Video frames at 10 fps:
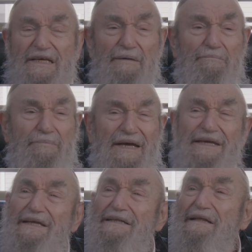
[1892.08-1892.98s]
He kept
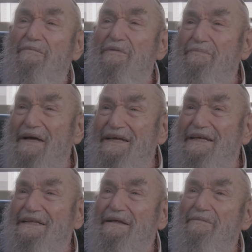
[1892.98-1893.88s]
begging them and
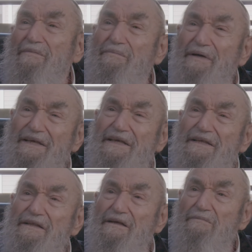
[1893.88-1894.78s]
begging them and
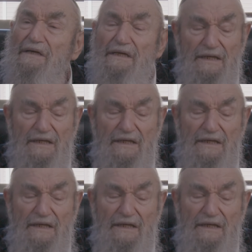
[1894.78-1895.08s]
begging them